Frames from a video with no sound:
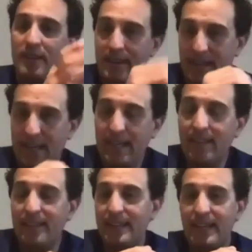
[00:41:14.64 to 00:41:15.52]

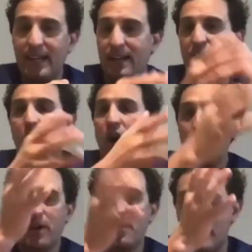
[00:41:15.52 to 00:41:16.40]
in the
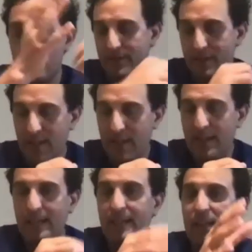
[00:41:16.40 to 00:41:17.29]
homograft
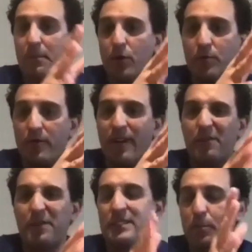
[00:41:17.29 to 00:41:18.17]
in the pulmonary valve,
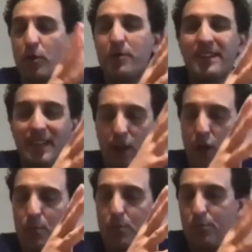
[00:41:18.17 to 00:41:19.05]
because the pulmonary is a
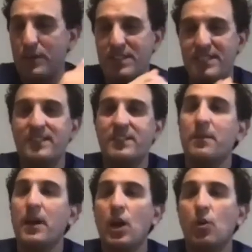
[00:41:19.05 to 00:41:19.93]
low pressure
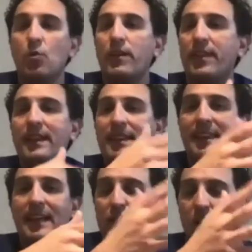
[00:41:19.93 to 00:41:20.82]
system. We think that
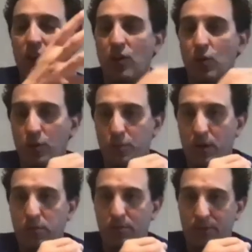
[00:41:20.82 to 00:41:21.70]
that's not going to cause
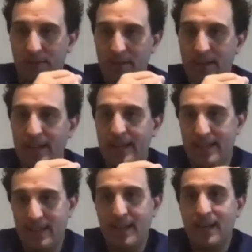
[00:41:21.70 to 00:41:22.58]
problems.
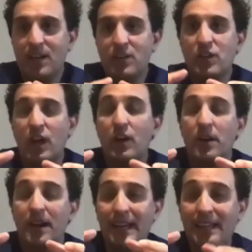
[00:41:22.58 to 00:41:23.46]
So
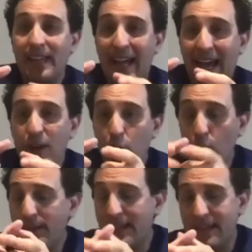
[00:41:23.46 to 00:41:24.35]
in the
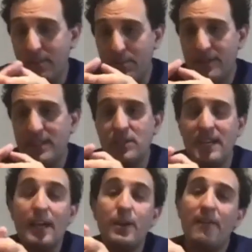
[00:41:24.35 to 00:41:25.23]
aortic position, now
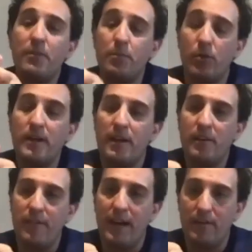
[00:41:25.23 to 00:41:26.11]
you have the pulmonary
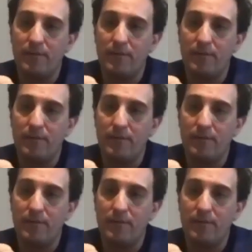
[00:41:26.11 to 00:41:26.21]
valve.